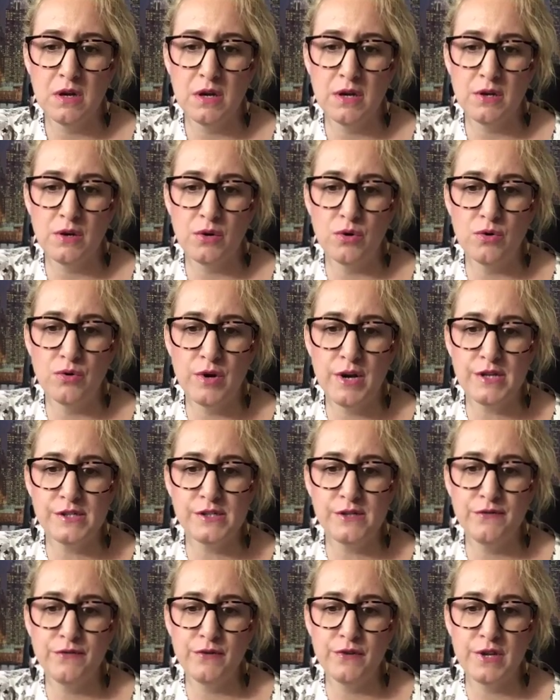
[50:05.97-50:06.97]
I go
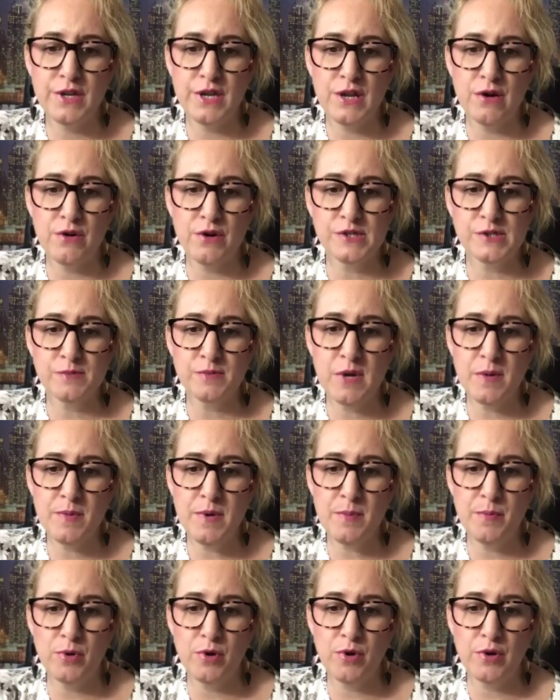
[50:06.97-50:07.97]
crazy for the earrings and my
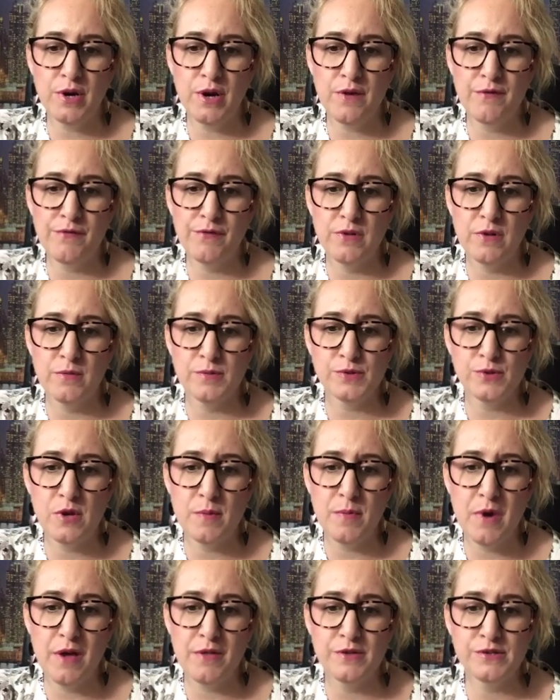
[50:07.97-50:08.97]
people don't care for them. So I
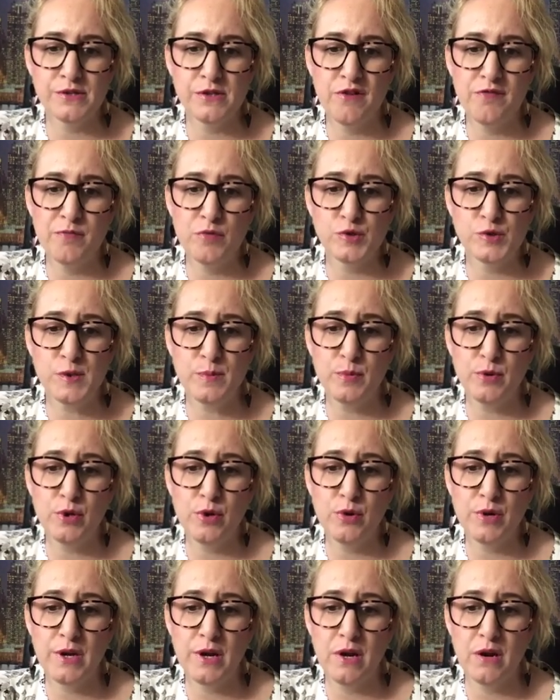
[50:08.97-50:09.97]
buy the stuff most people
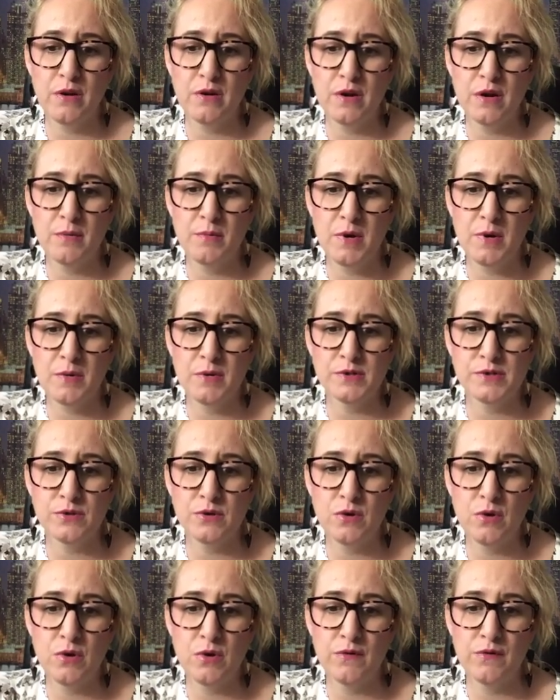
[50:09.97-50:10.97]
don't care and my requests
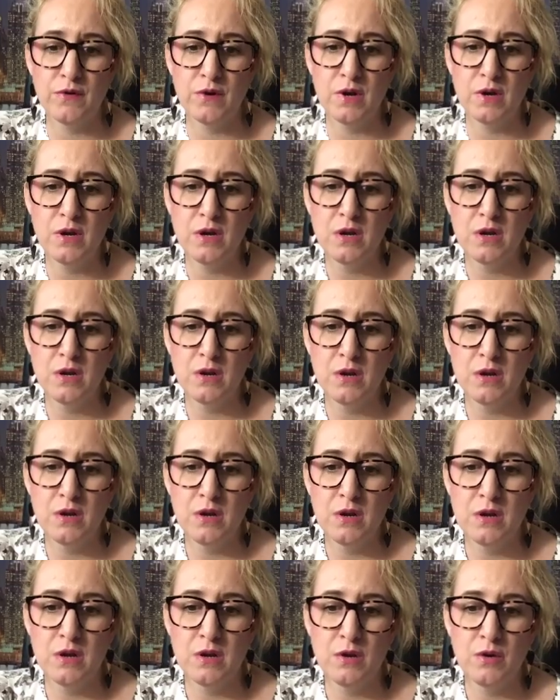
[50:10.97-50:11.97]
are all over it.
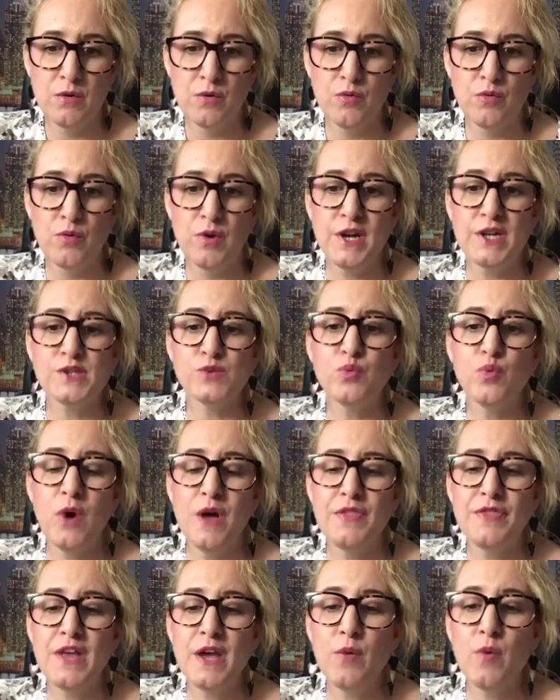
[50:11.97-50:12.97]
It's
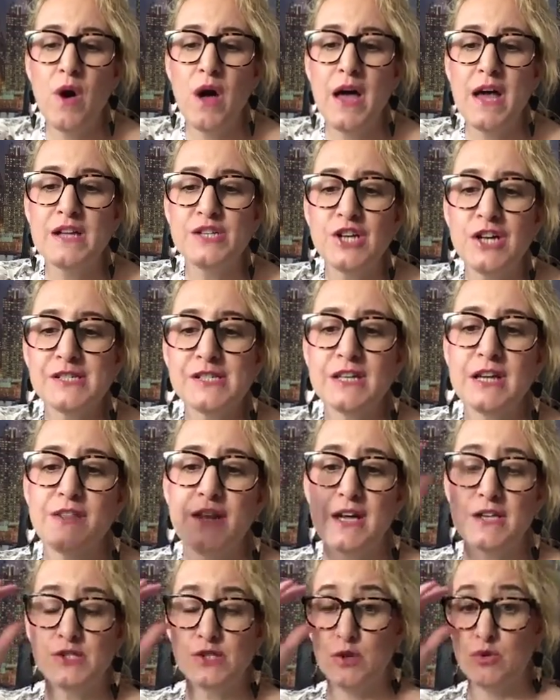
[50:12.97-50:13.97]
what they want. And Jessica,
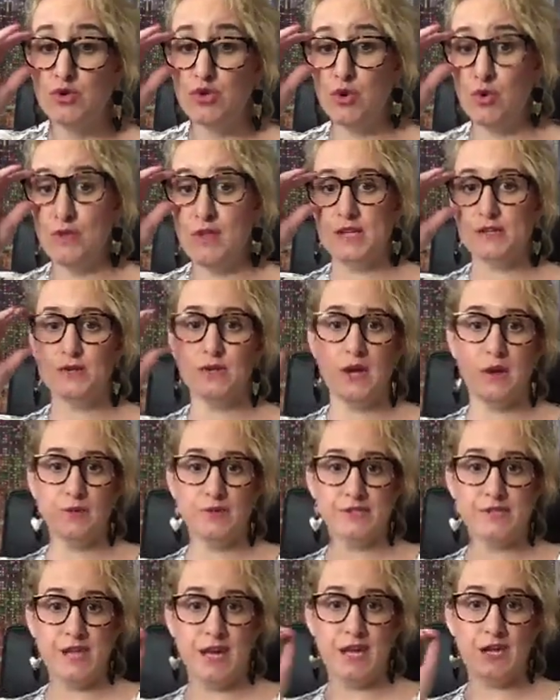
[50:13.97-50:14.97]
that's so true. And that's what I
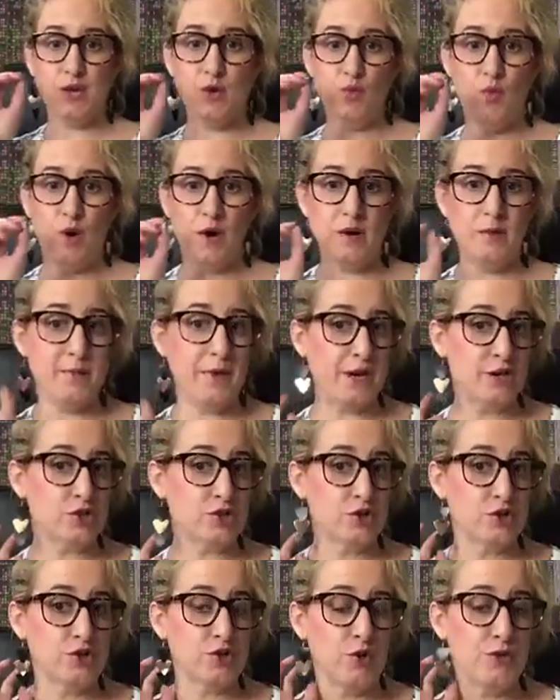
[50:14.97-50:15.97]
was saying. You want to make
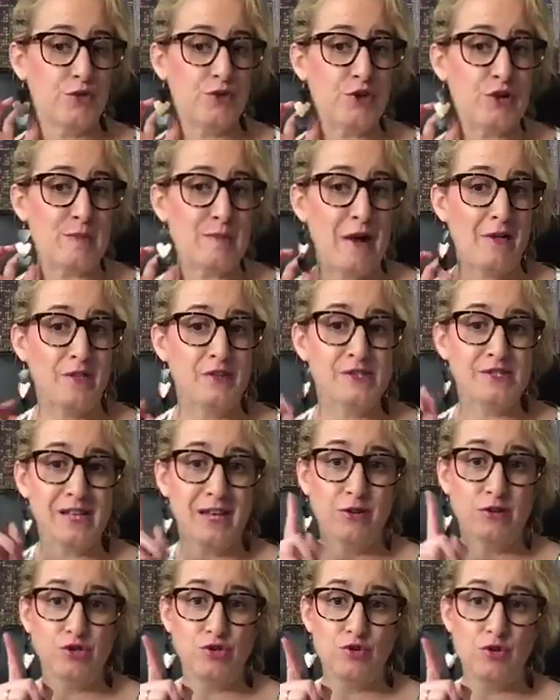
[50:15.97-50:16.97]
sure, don't think about the
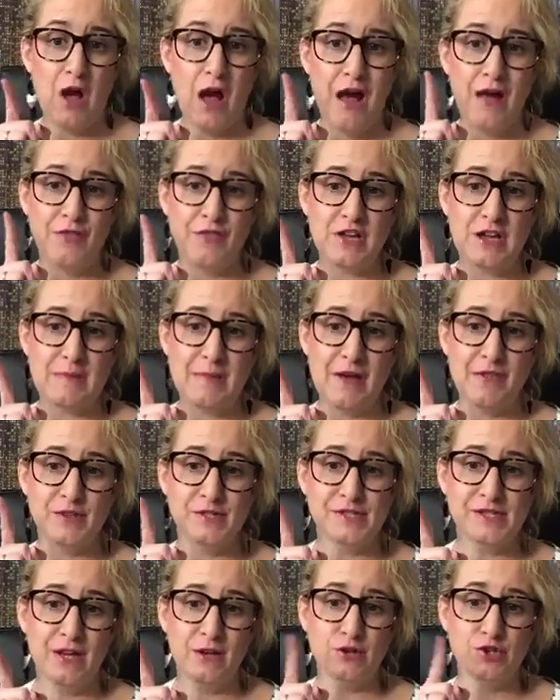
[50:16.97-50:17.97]
sales you got, think about
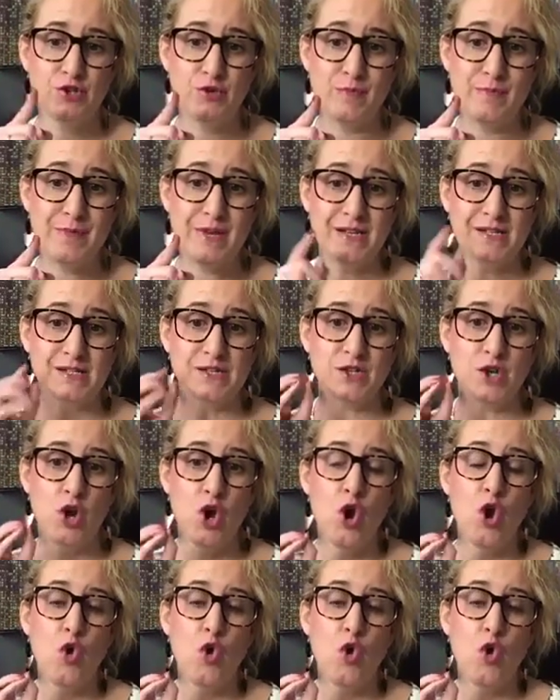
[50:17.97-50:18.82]
the sales you missed.